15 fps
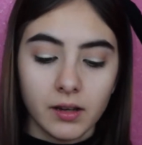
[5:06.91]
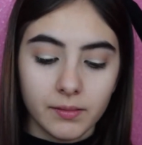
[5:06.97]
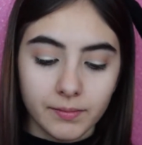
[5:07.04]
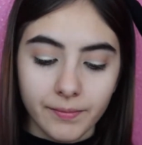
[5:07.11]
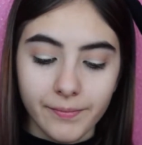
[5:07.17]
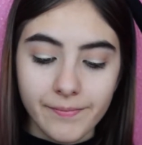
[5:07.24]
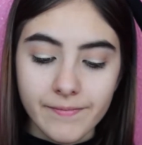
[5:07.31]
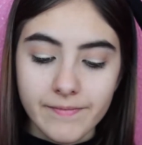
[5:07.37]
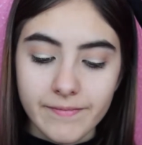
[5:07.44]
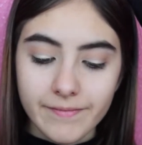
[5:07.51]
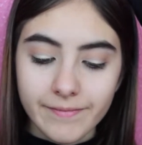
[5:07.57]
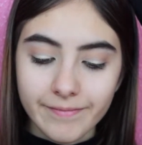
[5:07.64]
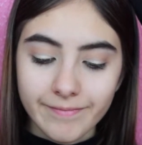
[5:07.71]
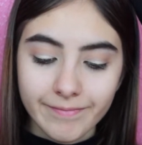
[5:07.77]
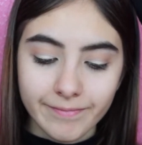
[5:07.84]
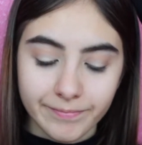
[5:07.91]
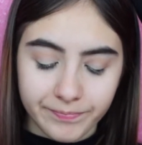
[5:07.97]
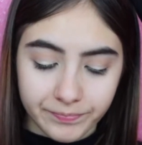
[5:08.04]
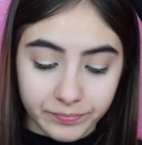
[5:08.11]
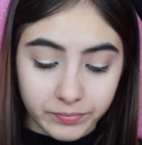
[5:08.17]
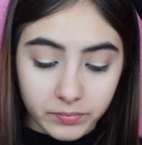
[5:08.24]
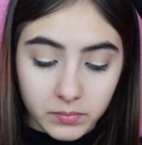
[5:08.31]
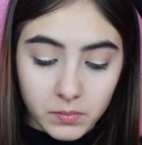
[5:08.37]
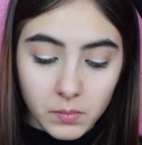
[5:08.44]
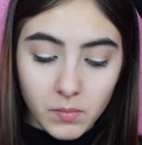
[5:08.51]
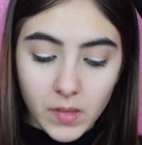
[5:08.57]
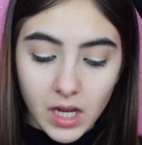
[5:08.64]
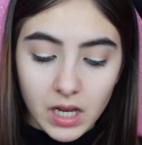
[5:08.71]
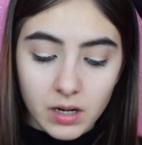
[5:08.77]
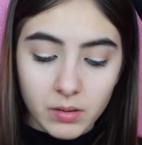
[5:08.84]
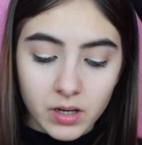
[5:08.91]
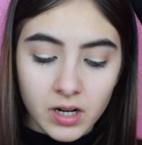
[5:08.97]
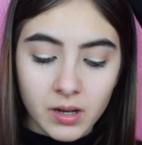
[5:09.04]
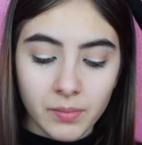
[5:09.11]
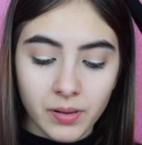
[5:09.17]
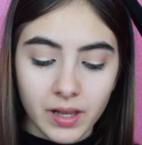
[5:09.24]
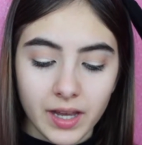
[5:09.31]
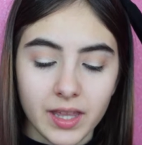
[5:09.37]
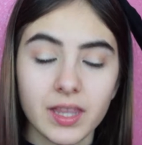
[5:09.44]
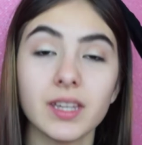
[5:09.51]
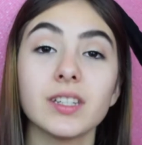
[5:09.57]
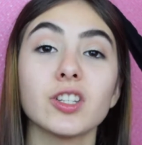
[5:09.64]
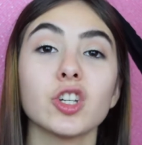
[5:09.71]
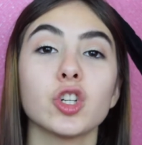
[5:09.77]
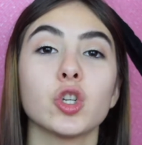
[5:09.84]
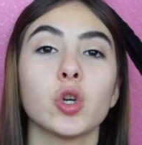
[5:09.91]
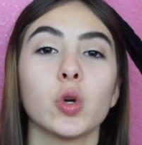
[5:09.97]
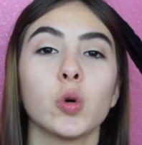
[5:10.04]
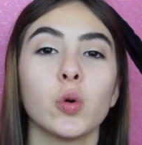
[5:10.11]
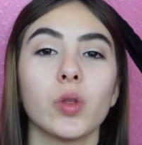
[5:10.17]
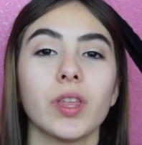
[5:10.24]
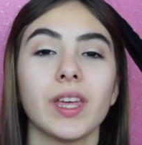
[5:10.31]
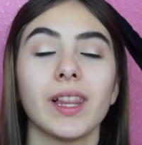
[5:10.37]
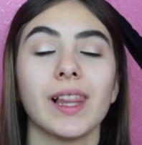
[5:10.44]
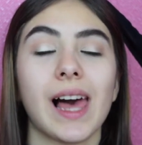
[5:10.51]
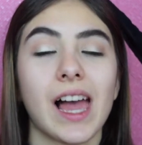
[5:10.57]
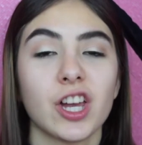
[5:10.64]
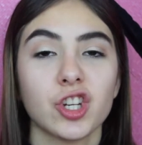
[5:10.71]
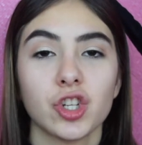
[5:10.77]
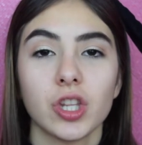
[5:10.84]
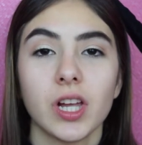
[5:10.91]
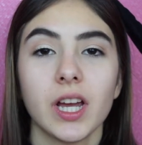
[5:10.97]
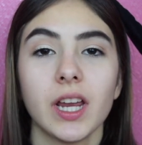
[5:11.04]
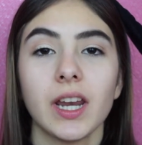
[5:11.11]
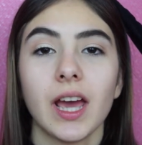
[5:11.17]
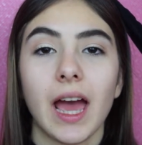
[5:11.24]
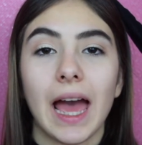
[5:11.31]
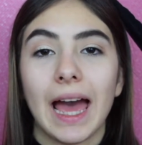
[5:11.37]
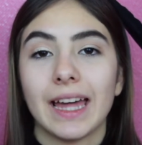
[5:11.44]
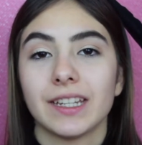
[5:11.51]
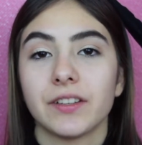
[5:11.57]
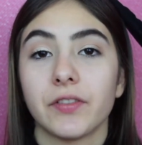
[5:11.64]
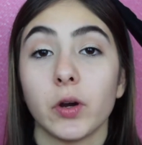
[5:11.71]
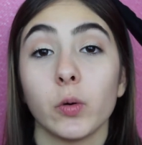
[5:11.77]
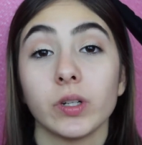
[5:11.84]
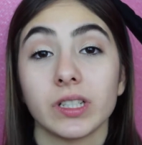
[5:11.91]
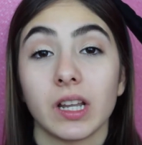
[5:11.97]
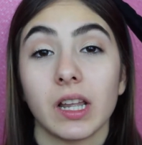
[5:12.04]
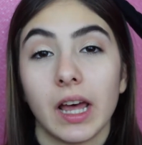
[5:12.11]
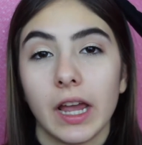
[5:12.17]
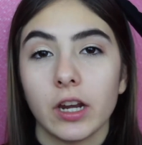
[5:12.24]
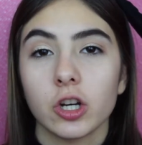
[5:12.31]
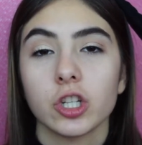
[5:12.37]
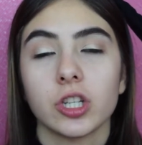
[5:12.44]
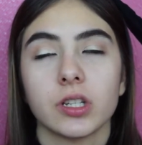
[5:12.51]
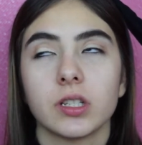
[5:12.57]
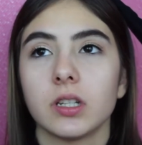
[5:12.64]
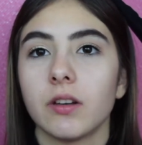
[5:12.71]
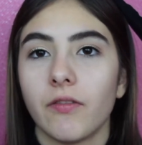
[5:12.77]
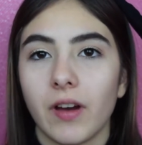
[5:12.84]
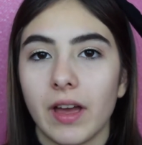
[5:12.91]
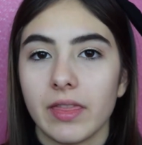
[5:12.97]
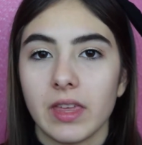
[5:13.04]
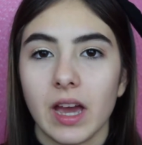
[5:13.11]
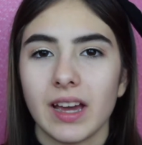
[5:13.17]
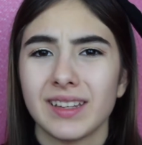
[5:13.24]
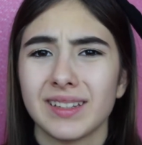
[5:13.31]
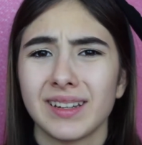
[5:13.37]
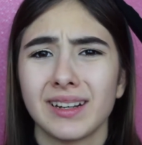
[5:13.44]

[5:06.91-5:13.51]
And I'm going to apply this to the lash line as if it was a liner, just to define the eyes a